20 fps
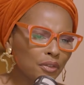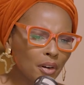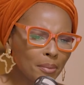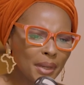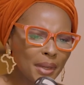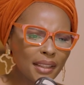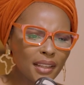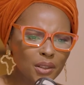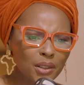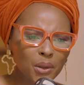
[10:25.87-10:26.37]
for
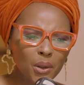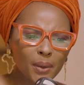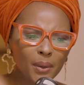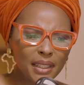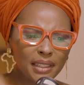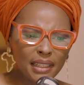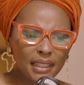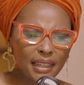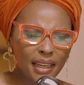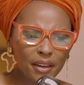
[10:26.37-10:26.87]
me, there's
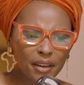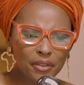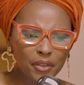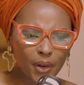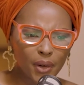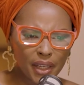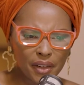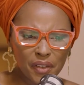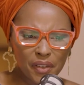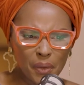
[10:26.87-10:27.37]
always enough
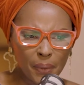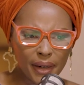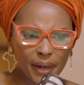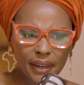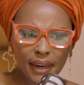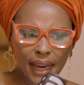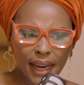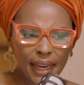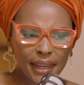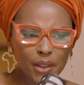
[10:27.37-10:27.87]
for
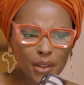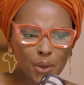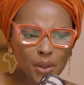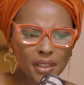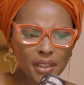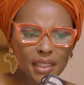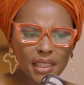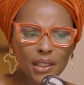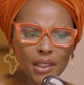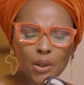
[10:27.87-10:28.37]
everyone. I
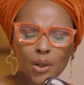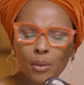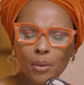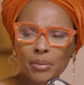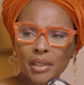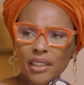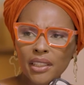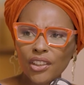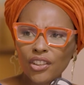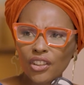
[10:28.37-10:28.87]
don't see
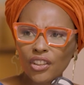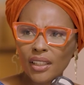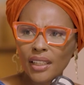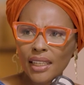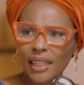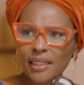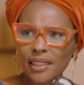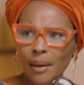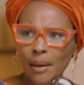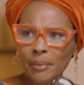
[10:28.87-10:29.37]
competition
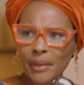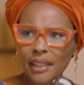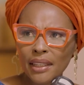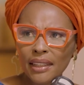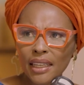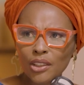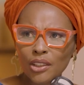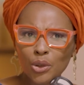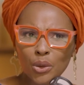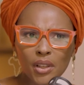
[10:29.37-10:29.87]
as
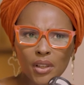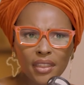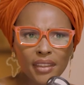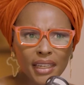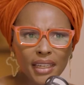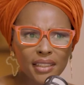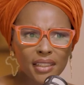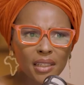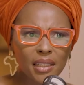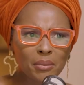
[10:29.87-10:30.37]
something that should
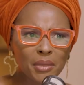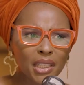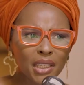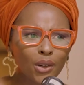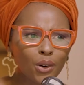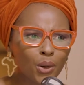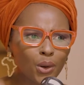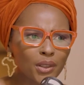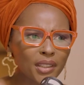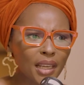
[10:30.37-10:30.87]
threaten
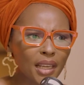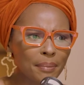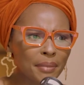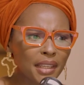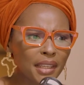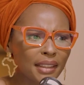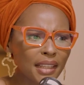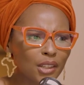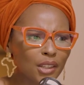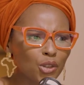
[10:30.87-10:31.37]
me or
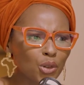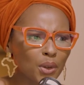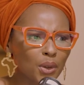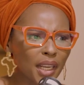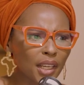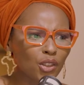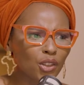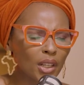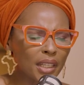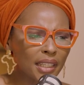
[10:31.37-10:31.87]
something that should
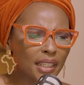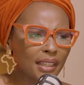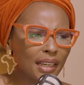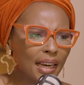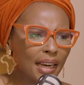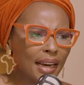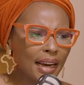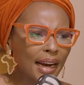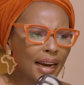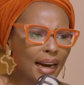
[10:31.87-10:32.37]
actually
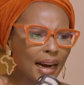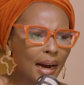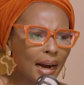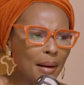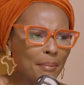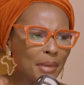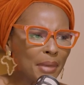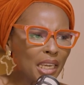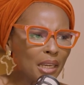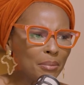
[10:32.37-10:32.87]

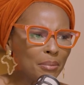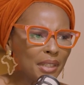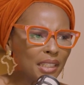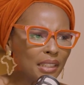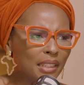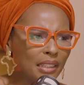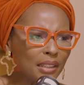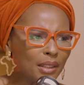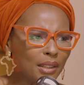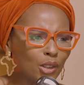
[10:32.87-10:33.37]
make
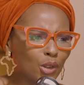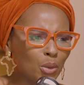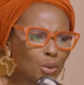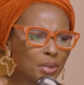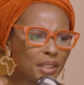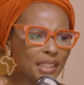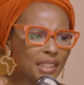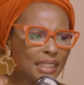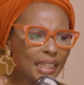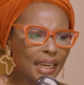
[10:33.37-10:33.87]
me to
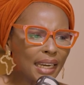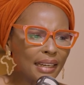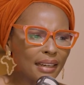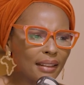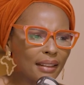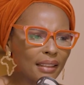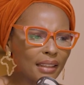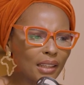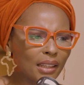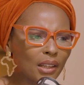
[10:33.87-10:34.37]
be scared
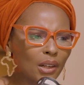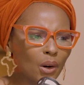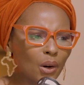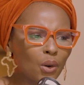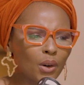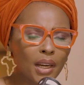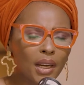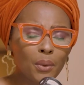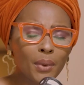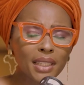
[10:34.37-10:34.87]
and thinking,
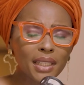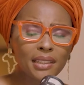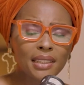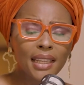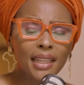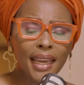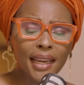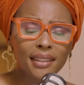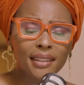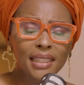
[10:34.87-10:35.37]
okay, what's
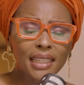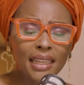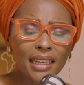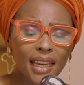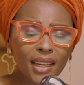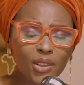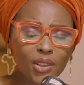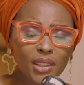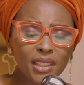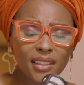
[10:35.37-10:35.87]
next?
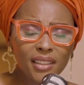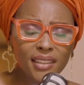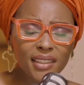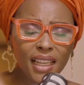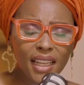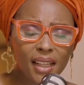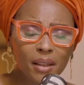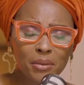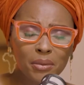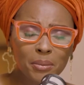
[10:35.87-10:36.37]
It actually
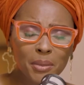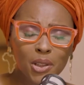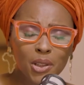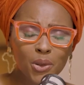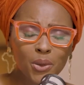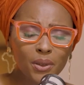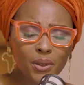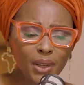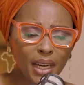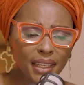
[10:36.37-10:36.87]
just helps me
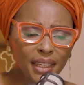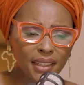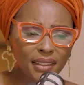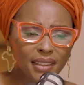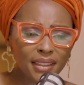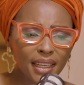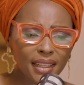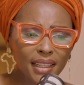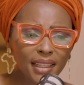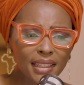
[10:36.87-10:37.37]
to
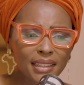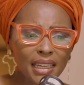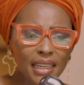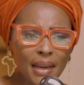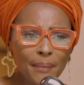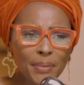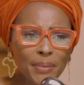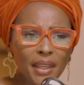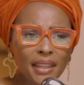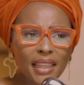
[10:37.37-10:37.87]
understand that
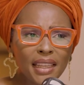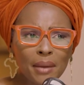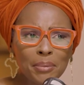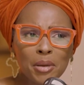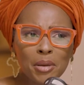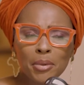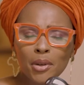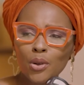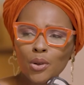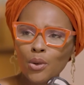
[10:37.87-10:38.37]
there are
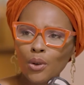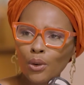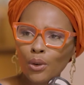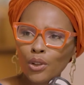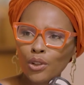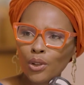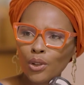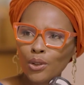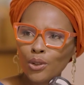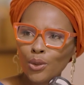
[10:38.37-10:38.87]
people who
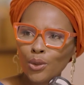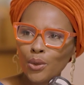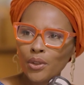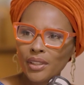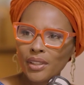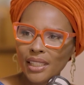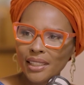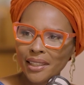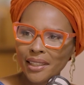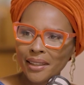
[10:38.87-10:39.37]
also do
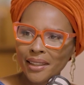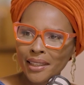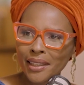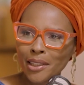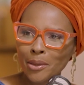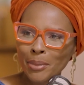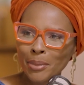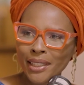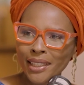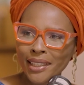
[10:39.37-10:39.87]
certain
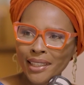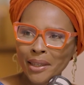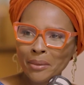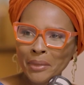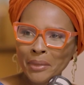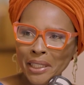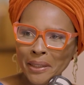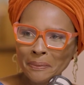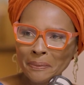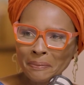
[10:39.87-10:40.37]
things better
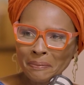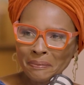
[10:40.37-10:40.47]
than me.